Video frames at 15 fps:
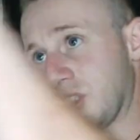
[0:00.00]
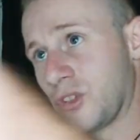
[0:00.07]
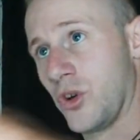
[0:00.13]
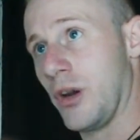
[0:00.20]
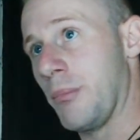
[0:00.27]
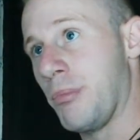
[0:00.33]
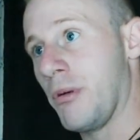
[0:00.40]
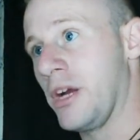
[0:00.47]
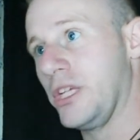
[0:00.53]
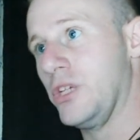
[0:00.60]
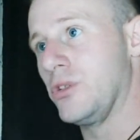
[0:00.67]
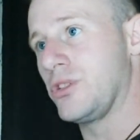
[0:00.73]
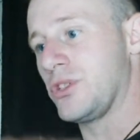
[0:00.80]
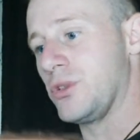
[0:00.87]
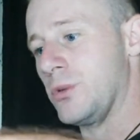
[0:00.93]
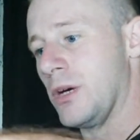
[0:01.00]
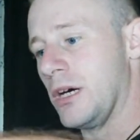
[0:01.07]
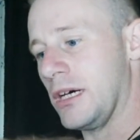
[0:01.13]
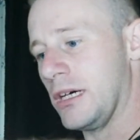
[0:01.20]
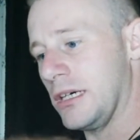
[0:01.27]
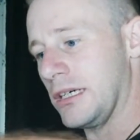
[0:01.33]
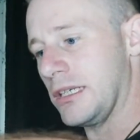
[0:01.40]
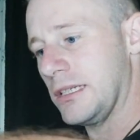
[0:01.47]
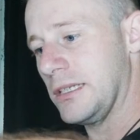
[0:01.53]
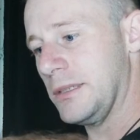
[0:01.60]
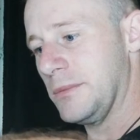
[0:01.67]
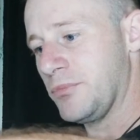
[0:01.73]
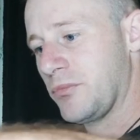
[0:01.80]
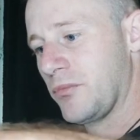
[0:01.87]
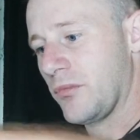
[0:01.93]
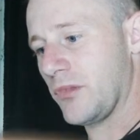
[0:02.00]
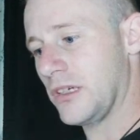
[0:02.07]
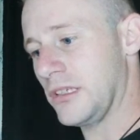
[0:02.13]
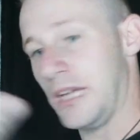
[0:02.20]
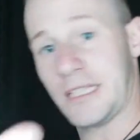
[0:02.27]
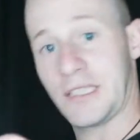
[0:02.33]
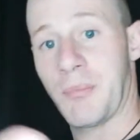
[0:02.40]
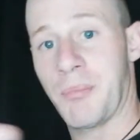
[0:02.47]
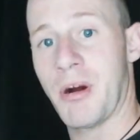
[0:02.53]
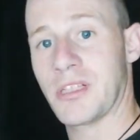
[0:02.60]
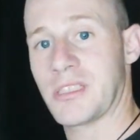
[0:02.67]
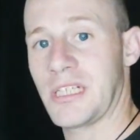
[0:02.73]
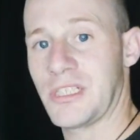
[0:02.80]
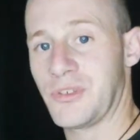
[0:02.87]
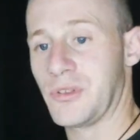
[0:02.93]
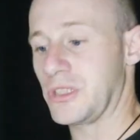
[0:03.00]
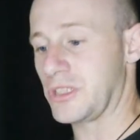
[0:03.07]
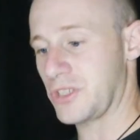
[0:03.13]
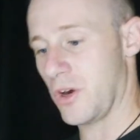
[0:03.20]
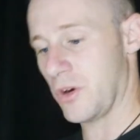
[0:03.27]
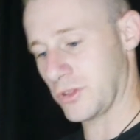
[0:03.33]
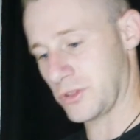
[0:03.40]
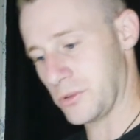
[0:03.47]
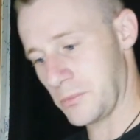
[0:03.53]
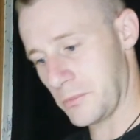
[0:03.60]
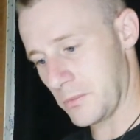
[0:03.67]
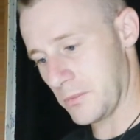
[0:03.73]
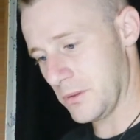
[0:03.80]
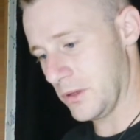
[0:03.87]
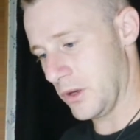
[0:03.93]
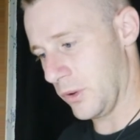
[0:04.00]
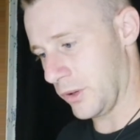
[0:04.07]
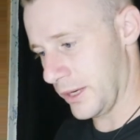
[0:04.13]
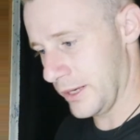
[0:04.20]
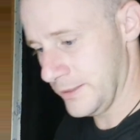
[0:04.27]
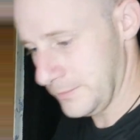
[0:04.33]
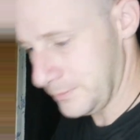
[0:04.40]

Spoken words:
going to bring you to like the person that you could talk to. Okay?